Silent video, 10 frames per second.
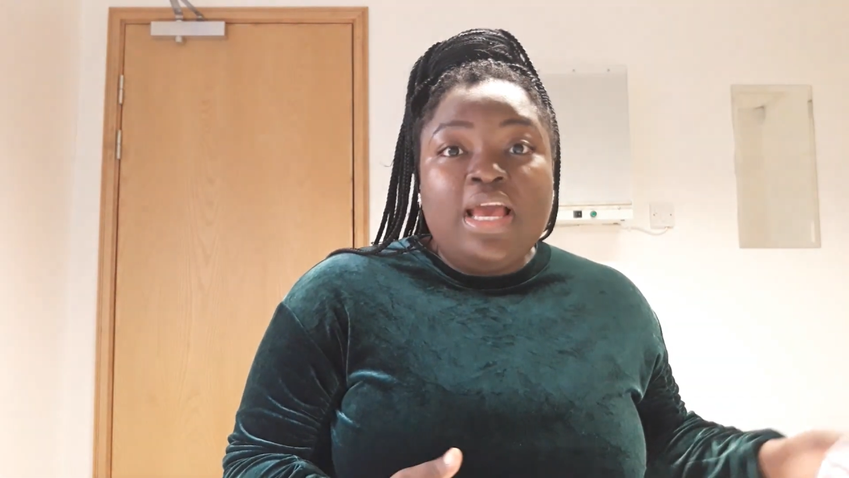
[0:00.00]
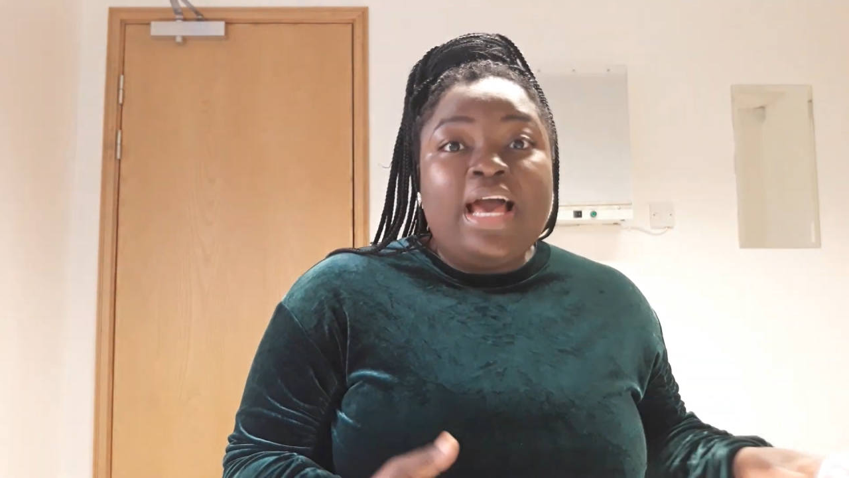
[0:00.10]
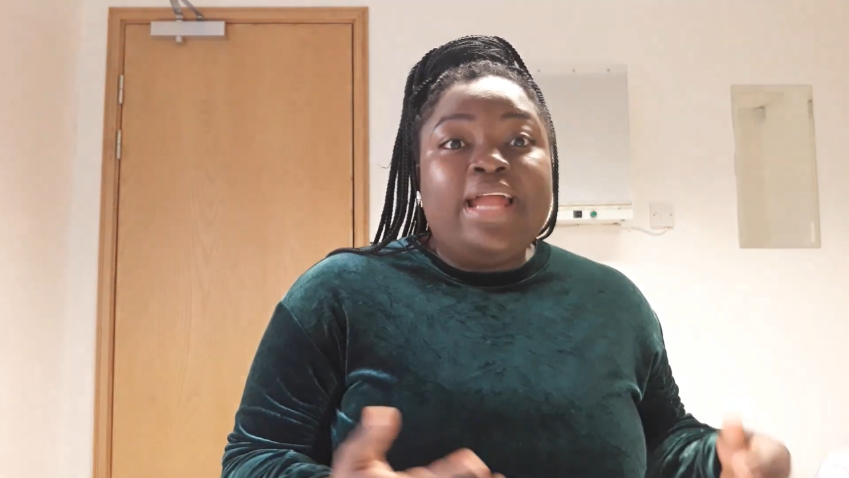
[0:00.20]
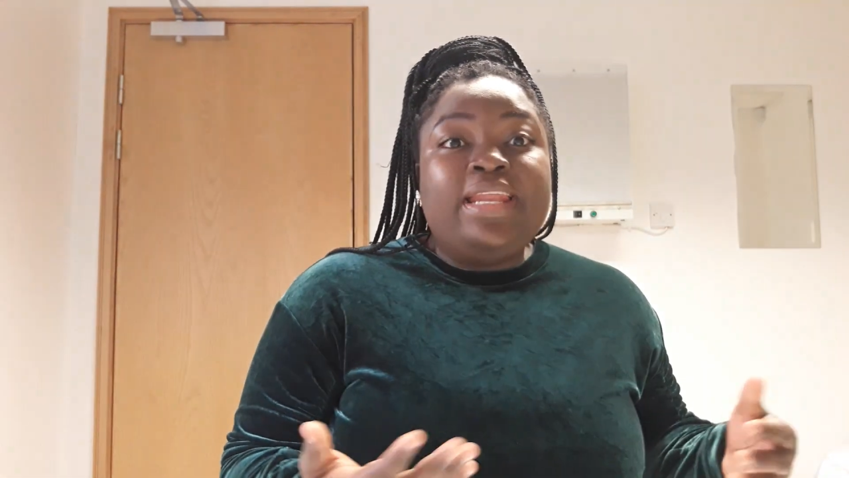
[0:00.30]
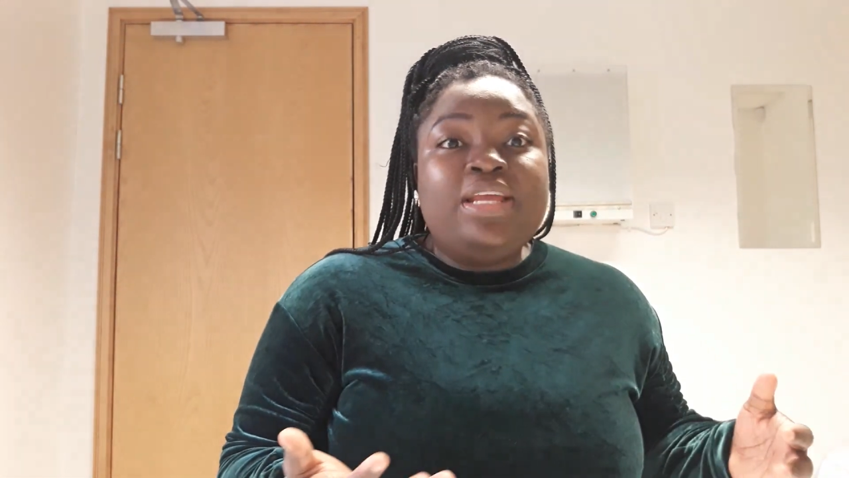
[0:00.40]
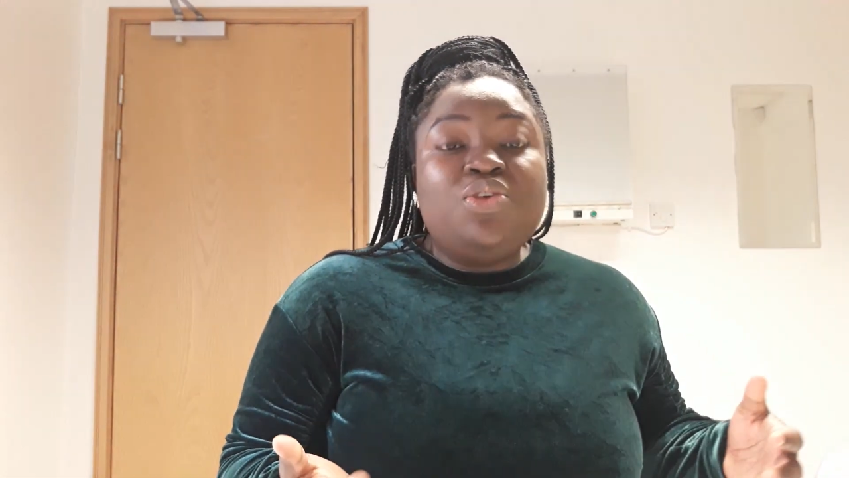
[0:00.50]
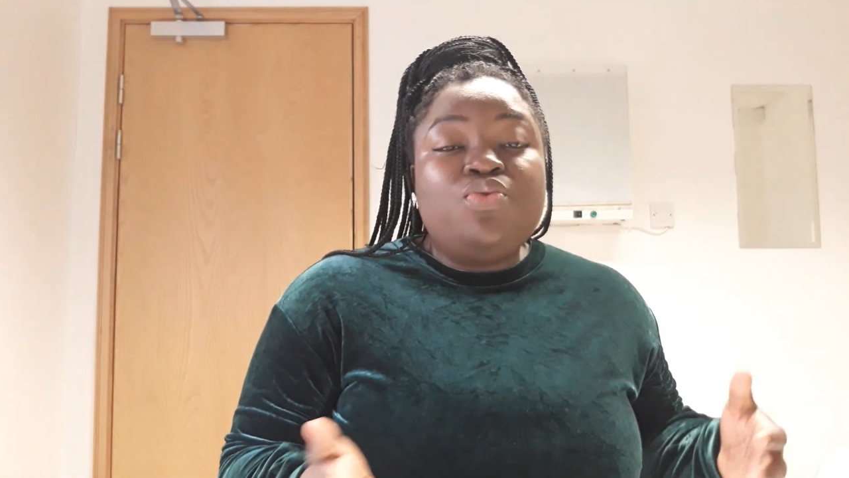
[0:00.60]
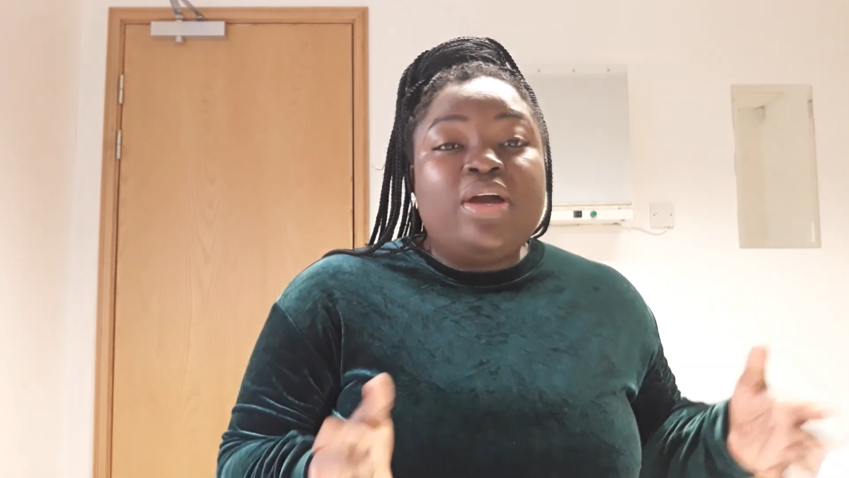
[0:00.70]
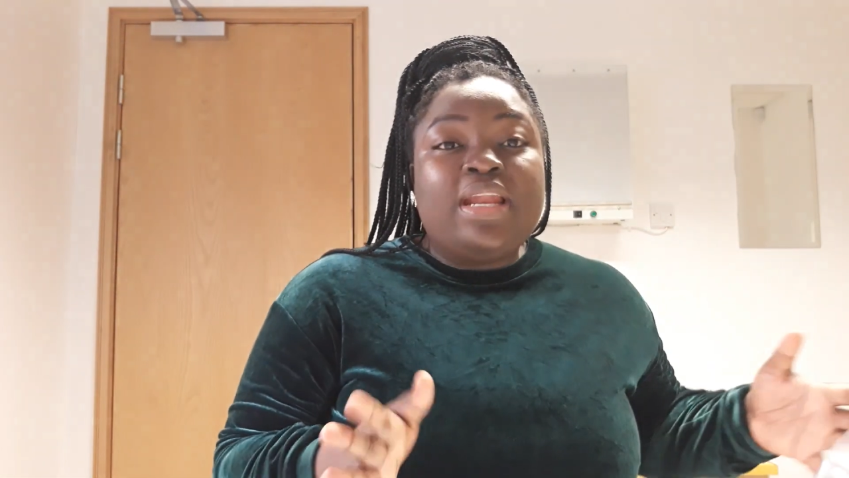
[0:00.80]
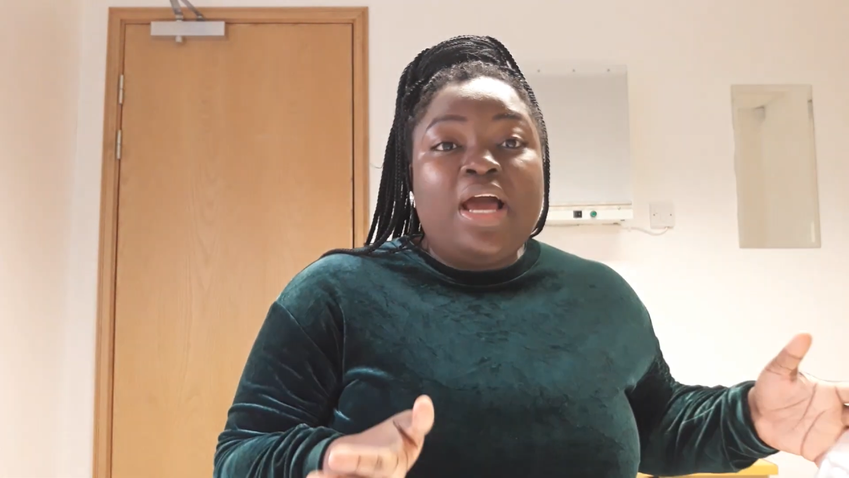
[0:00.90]
and then
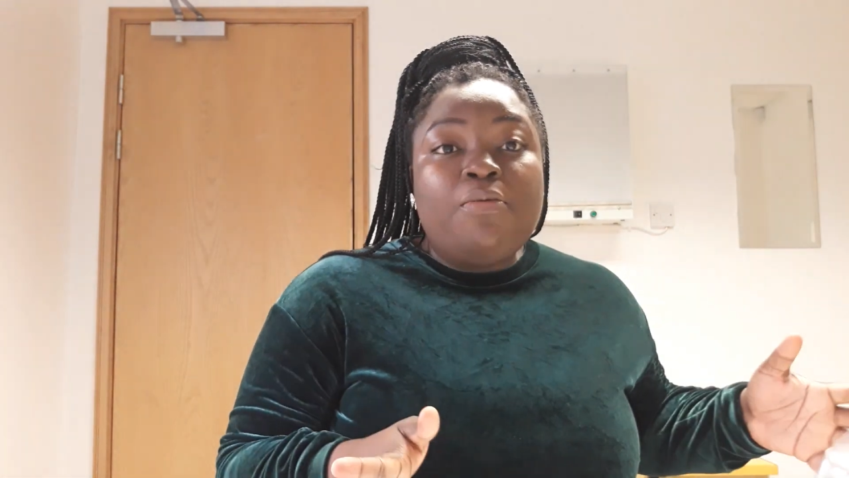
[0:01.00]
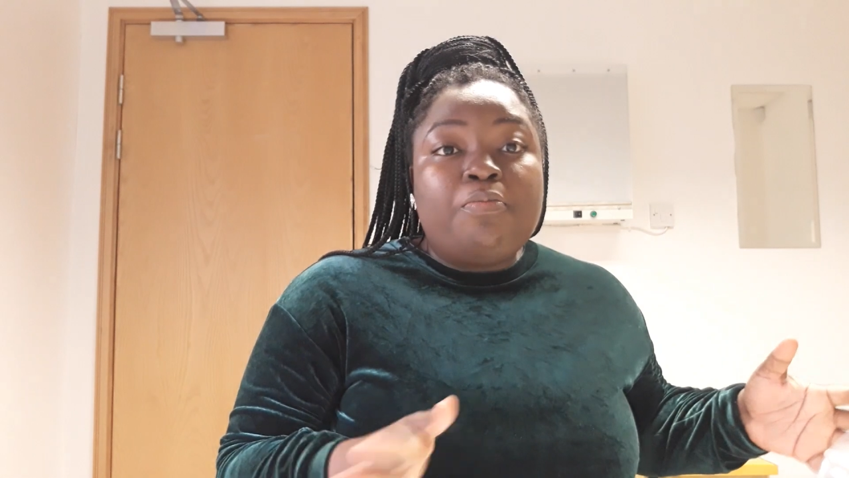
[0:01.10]
you are now